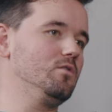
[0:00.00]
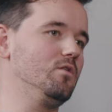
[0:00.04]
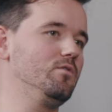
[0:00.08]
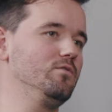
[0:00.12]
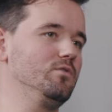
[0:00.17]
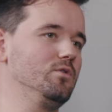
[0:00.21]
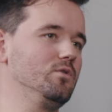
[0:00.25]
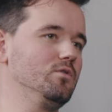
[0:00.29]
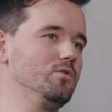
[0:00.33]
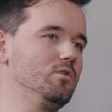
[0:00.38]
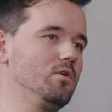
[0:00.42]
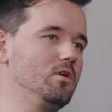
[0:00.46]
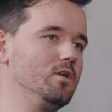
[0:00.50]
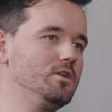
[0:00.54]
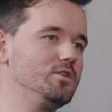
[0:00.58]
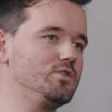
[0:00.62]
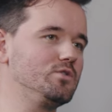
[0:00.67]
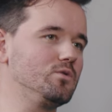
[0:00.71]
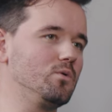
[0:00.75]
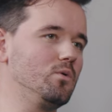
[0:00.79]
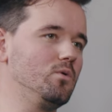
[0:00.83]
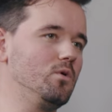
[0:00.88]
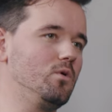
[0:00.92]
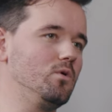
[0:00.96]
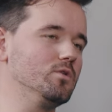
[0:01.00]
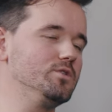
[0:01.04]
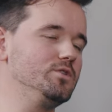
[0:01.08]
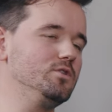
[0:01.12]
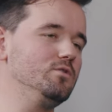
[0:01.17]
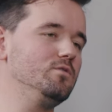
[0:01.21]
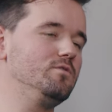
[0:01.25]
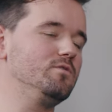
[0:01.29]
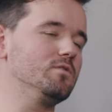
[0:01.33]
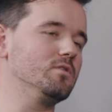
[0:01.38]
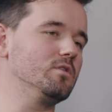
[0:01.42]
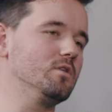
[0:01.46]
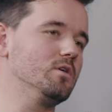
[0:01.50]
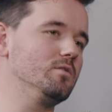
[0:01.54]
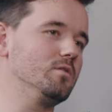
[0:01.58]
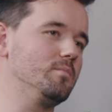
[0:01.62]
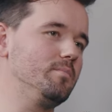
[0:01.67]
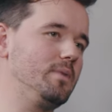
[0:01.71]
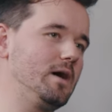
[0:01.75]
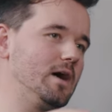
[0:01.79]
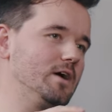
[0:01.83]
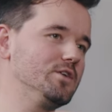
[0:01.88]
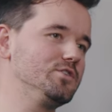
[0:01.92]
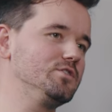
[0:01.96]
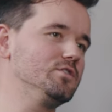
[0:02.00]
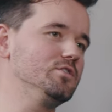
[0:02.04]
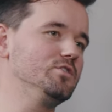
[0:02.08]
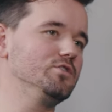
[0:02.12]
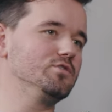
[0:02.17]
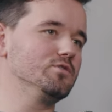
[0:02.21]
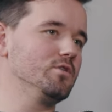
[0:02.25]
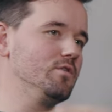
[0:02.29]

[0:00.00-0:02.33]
of your knowledge, or, or do you feel that the passion